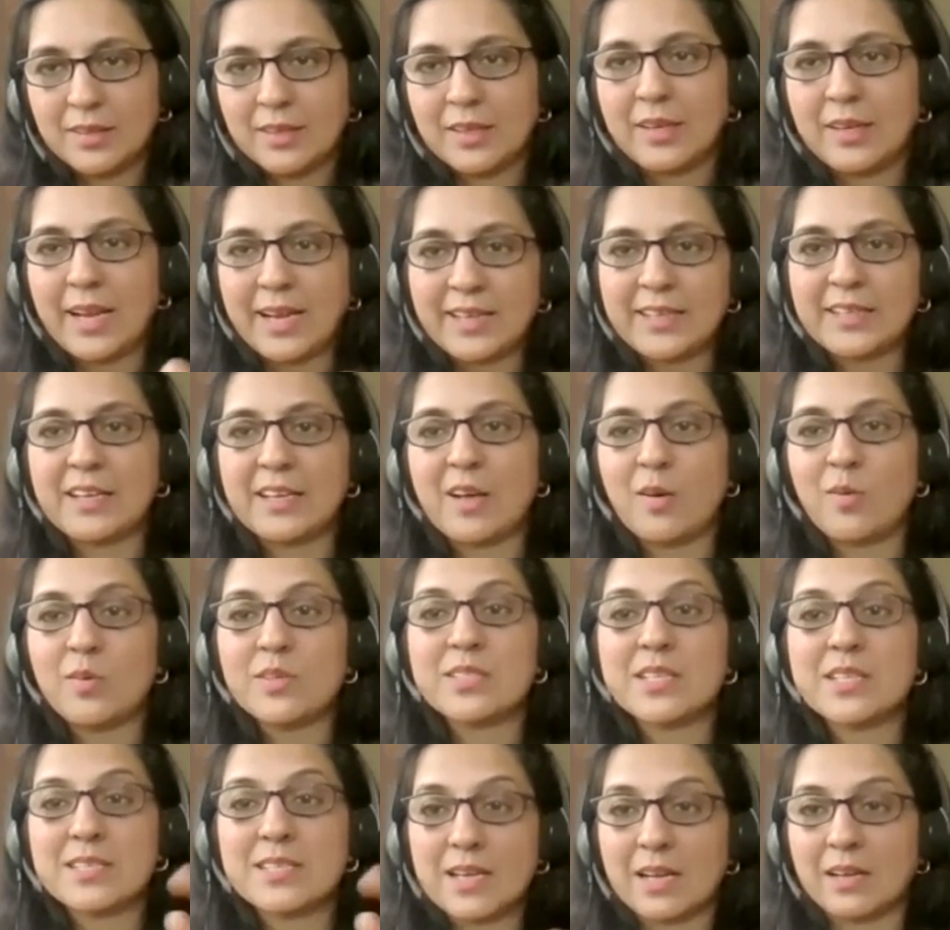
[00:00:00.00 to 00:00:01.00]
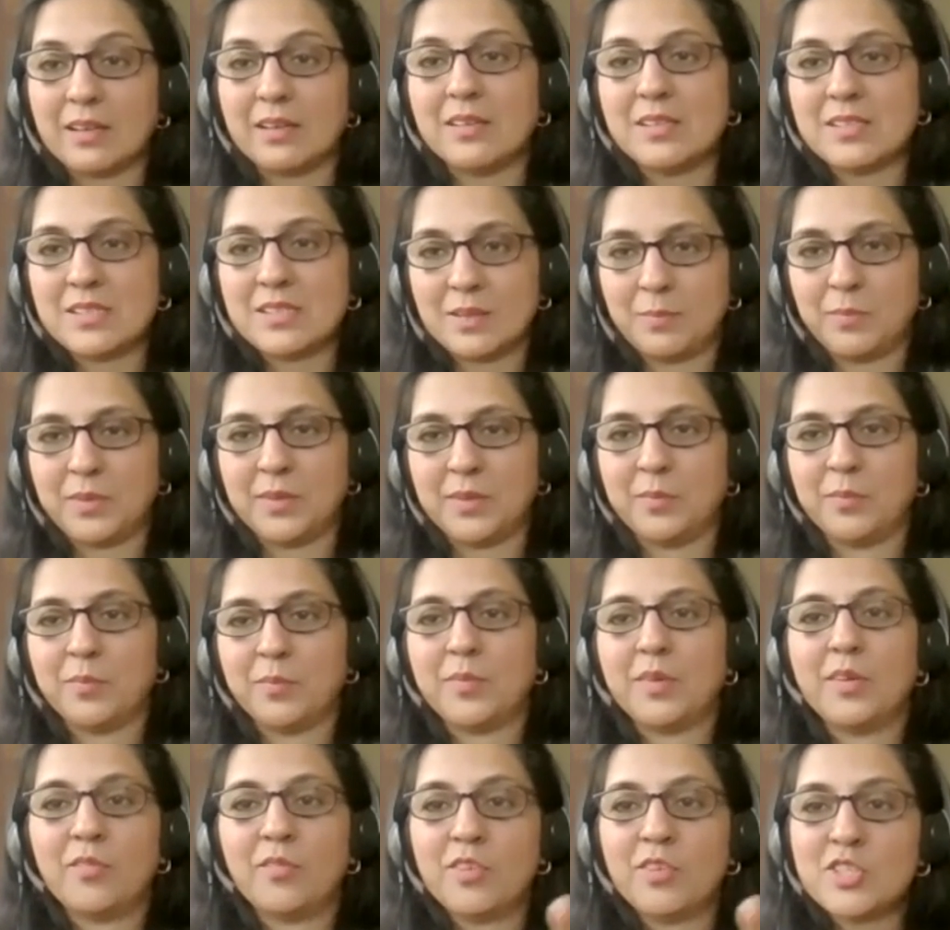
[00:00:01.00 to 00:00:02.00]
Right now, it's a subtle symptom,
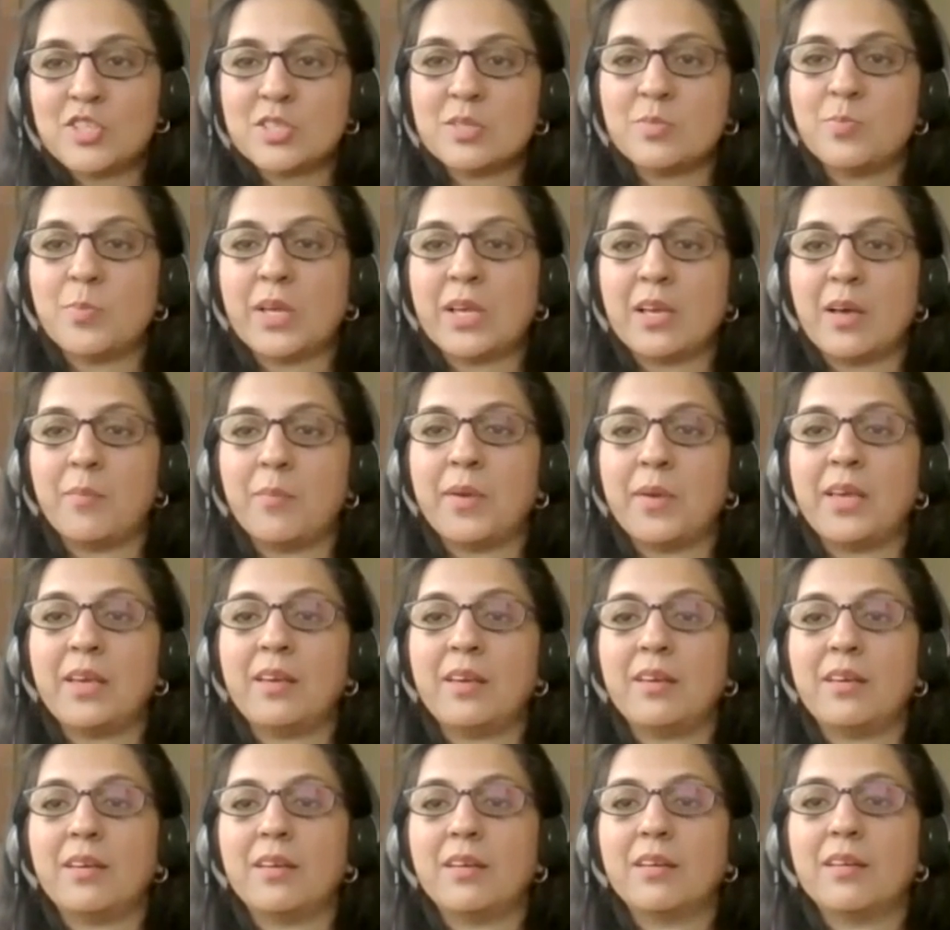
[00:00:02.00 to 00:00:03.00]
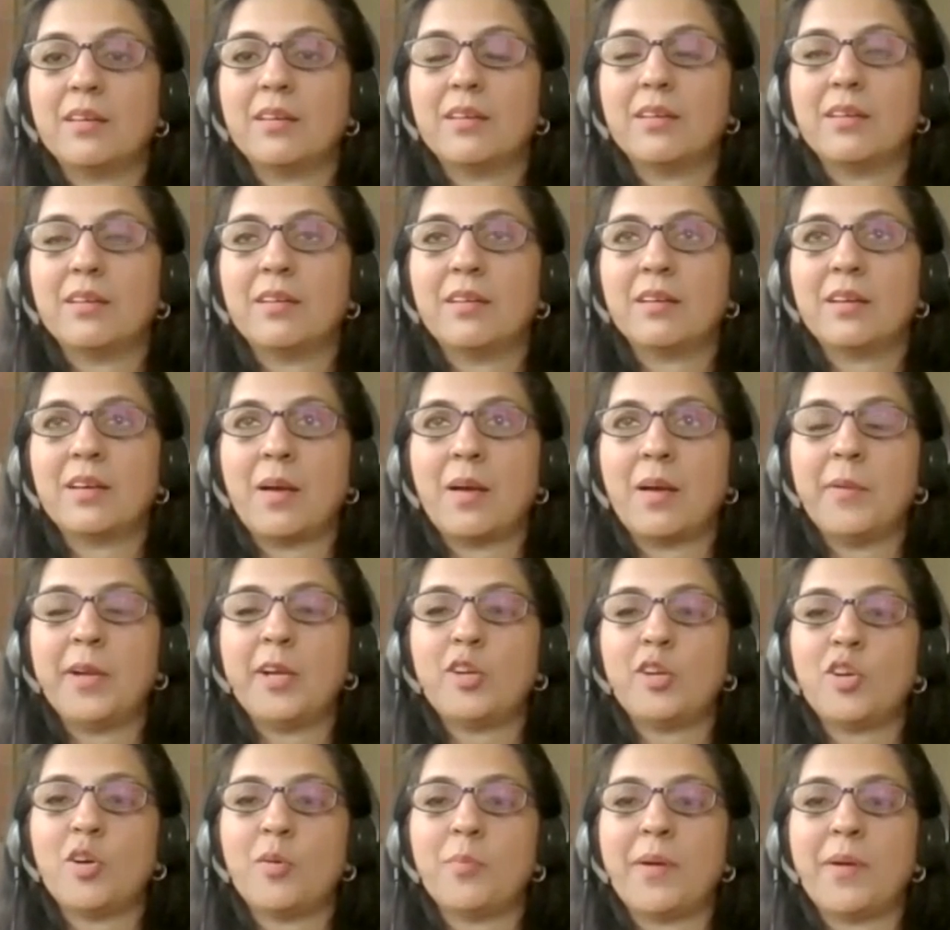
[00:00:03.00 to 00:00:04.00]
which is coming
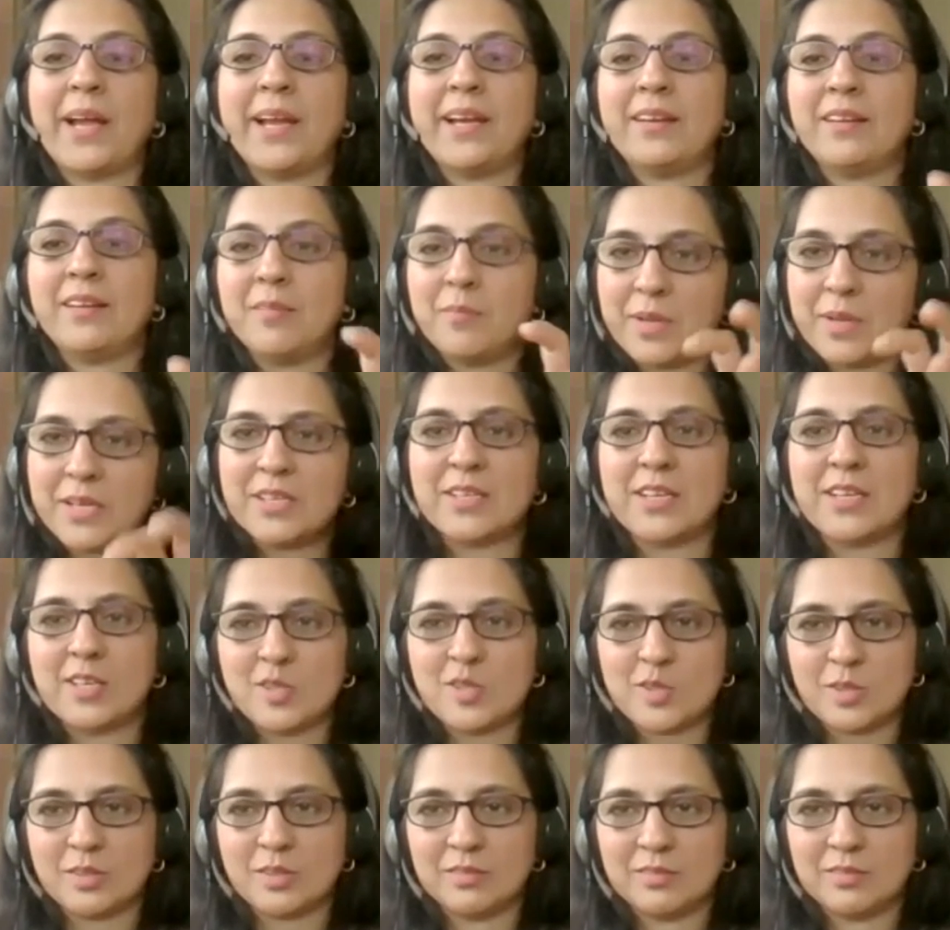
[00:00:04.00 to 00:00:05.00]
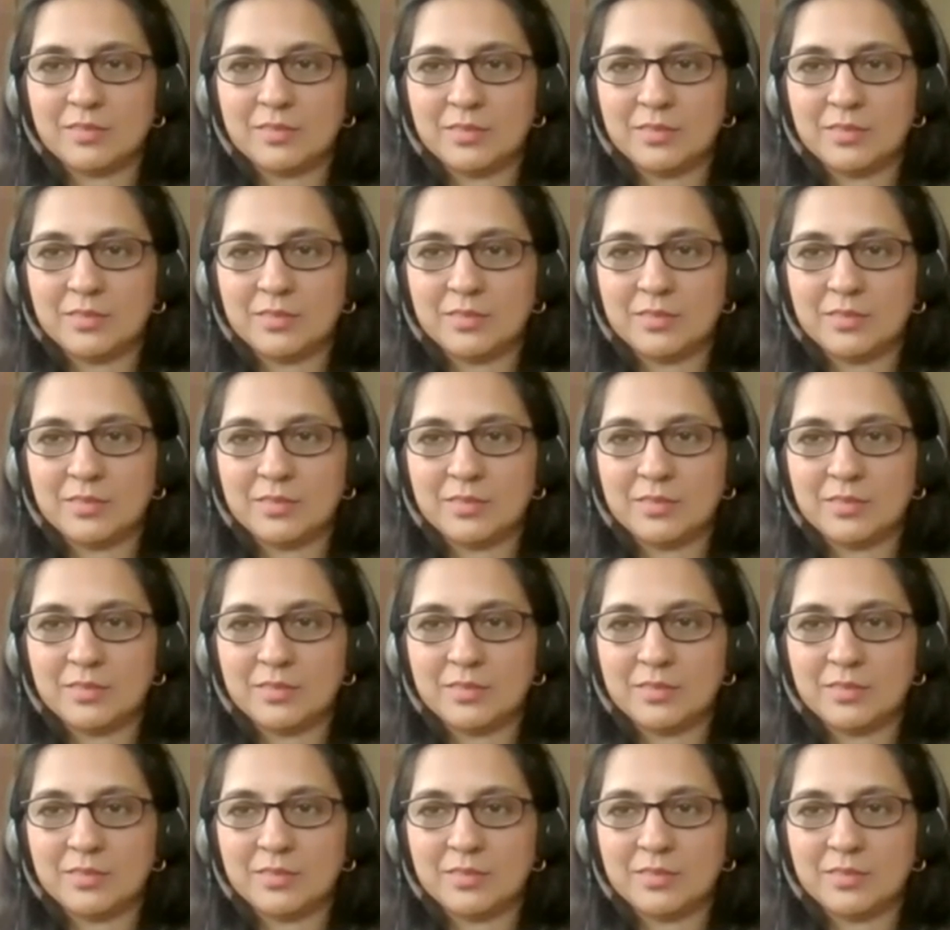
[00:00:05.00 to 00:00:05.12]
to your mind in meditation.